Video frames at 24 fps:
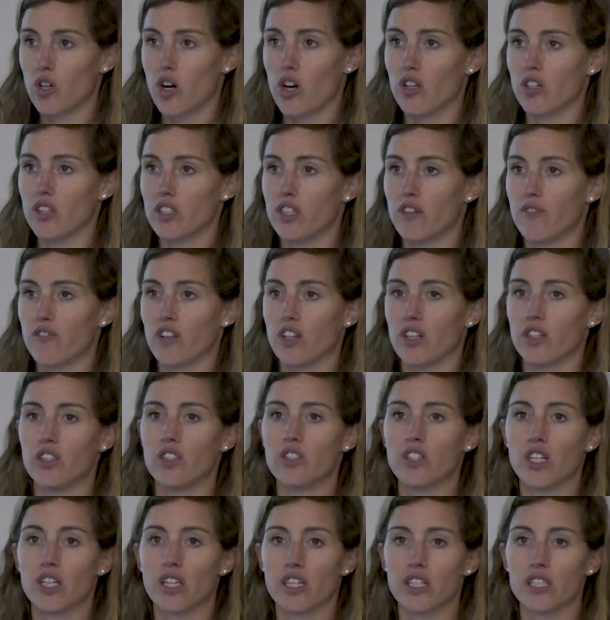you all the different
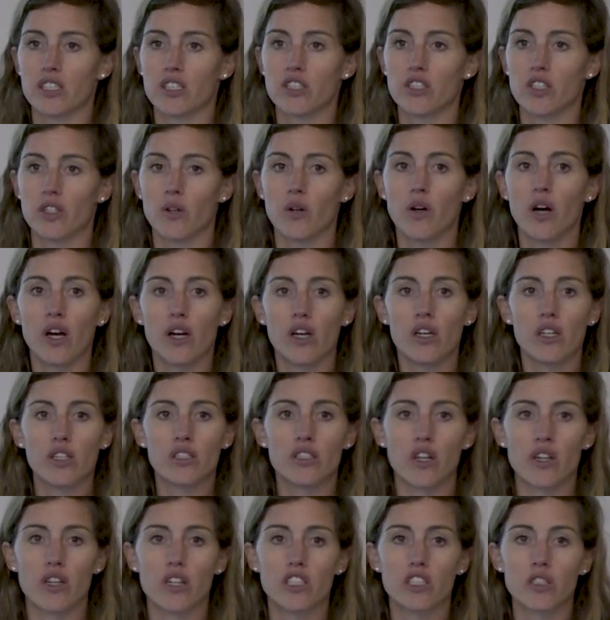utilities too.
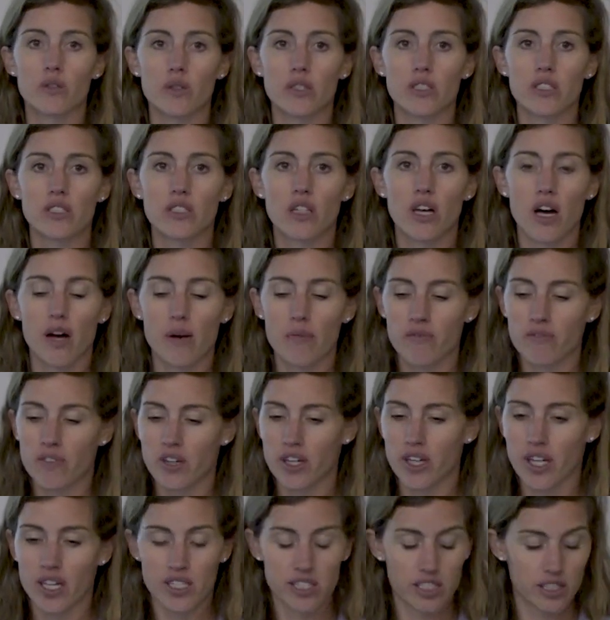So this was
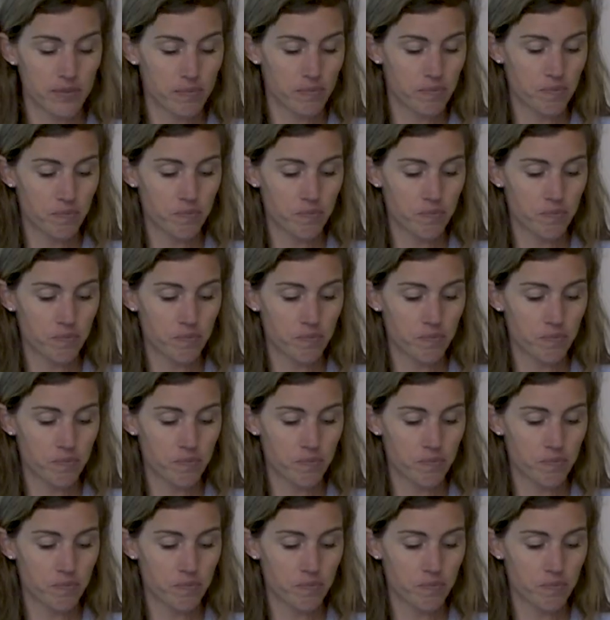very nice.